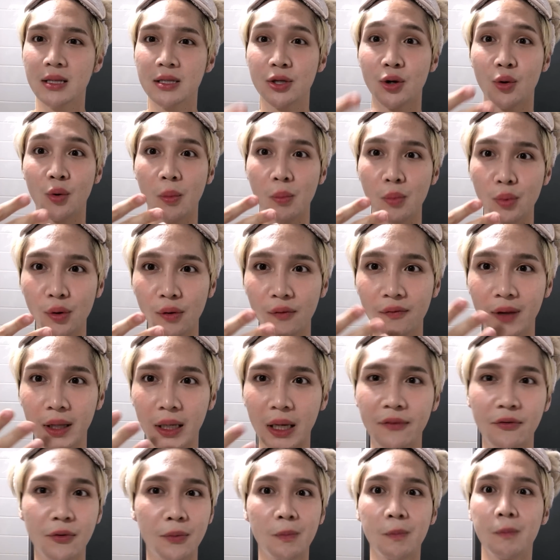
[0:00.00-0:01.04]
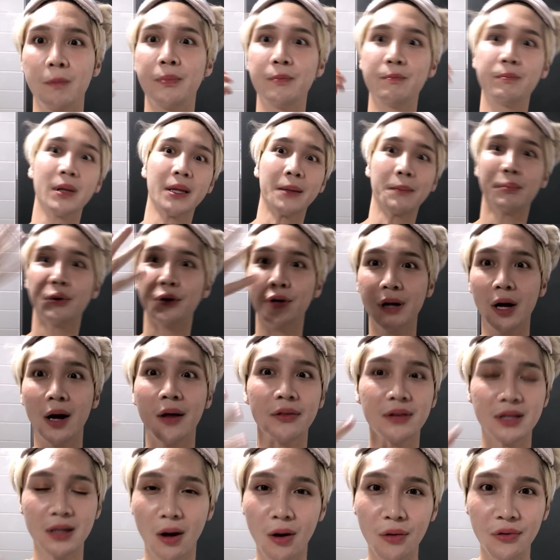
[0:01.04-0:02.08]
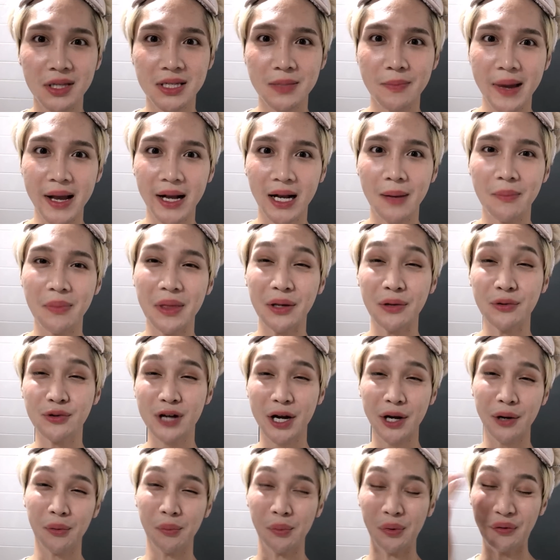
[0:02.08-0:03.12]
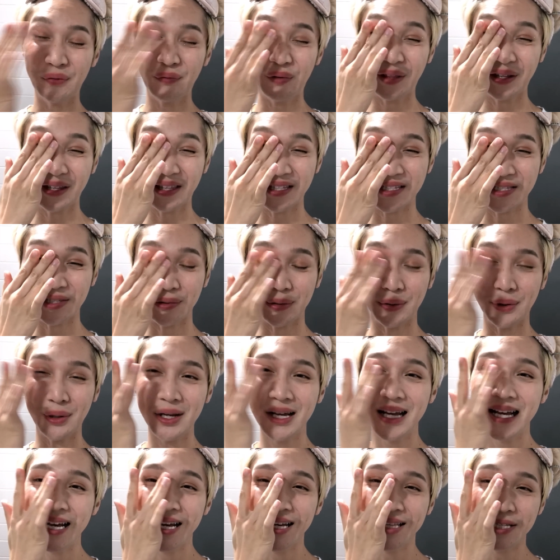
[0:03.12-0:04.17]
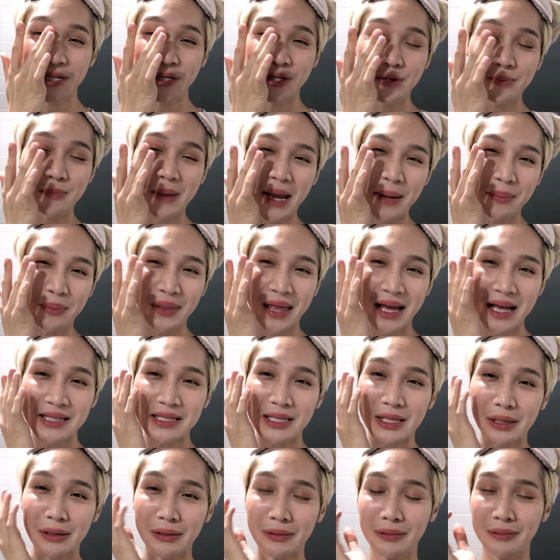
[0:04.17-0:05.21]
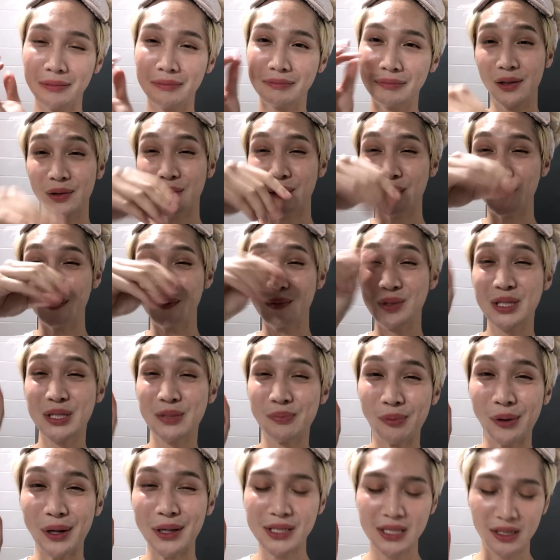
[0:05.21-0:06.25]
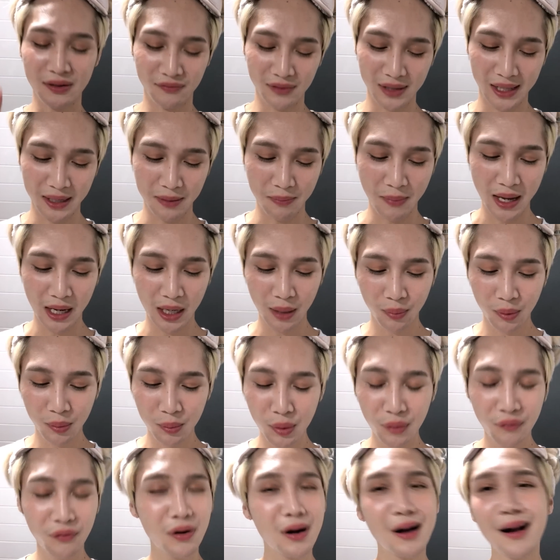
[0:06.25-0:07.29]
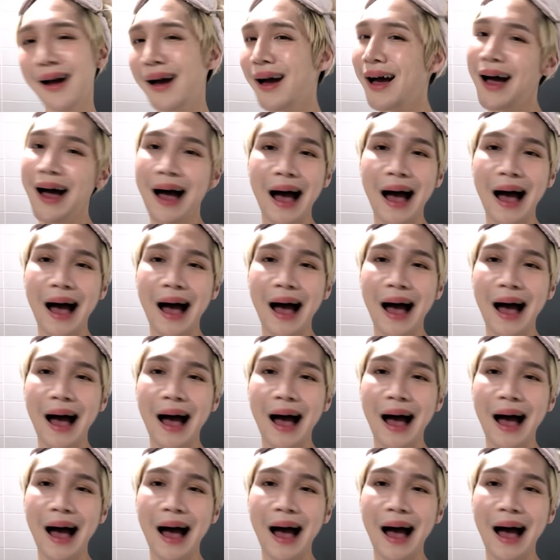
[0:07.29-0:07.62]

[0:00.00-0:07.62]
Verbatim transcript: to remove like if you're like putting on all this makeup then you try to remove like this little tissue paper that has like a little spritz of like makeup remover.